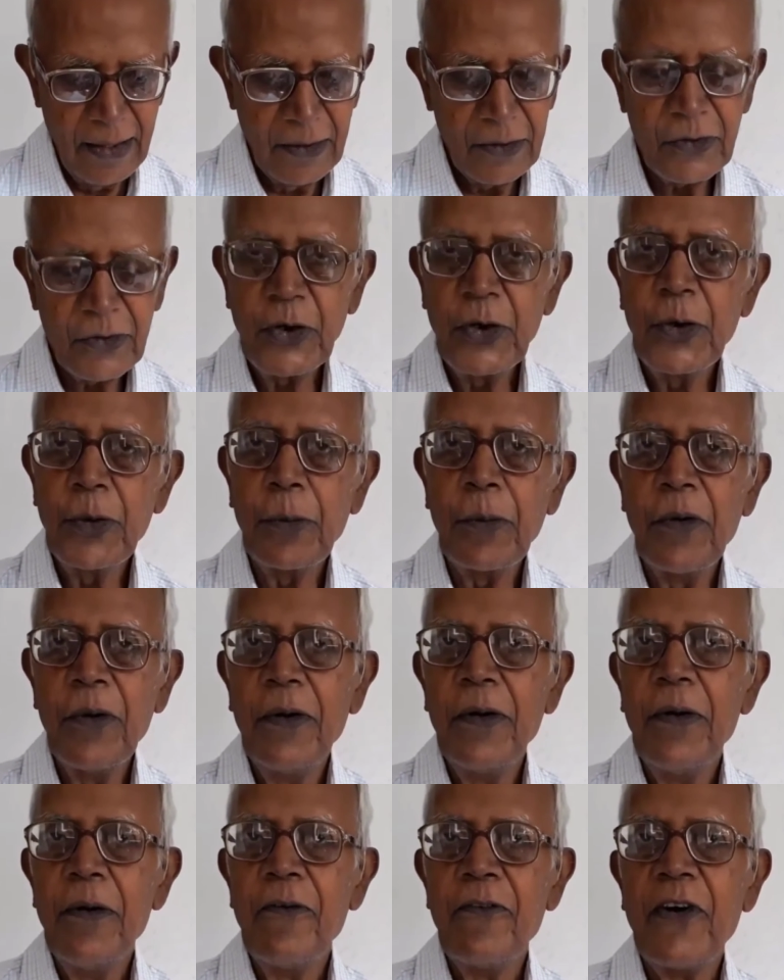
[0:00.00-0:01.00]
So
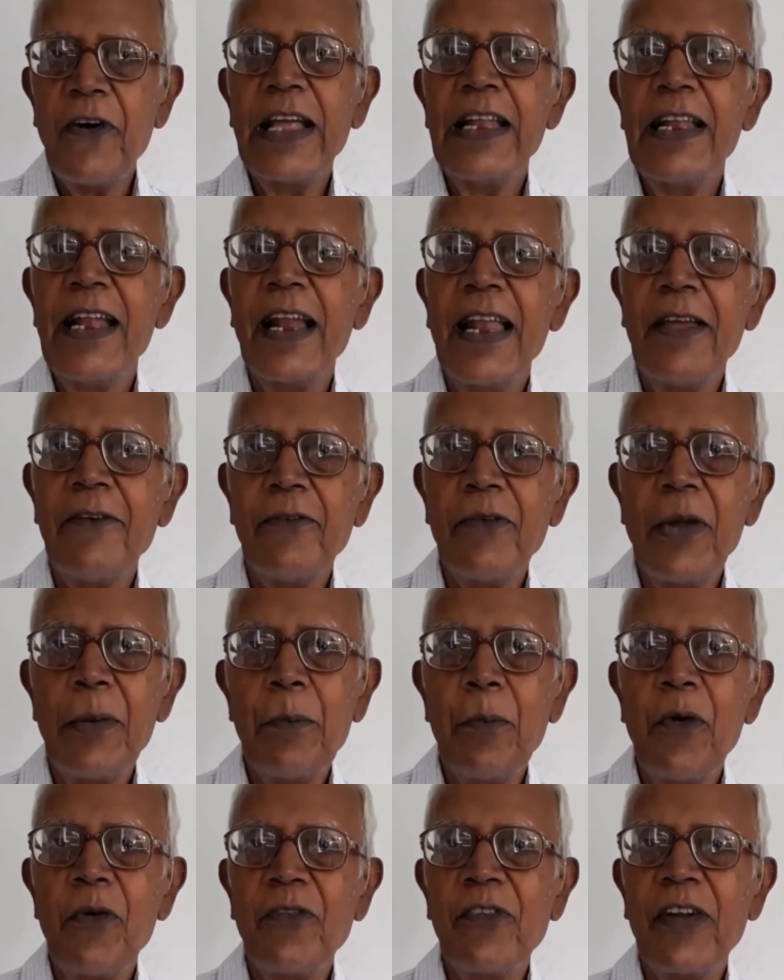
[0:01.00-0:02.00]
finally we
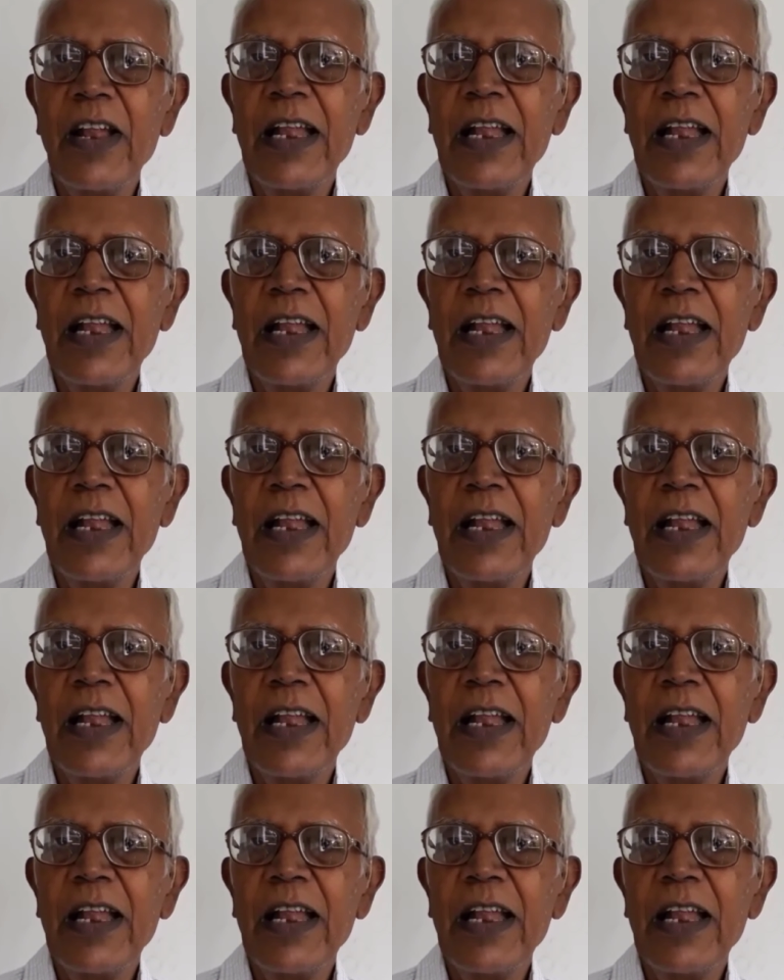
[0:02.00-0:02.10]
moved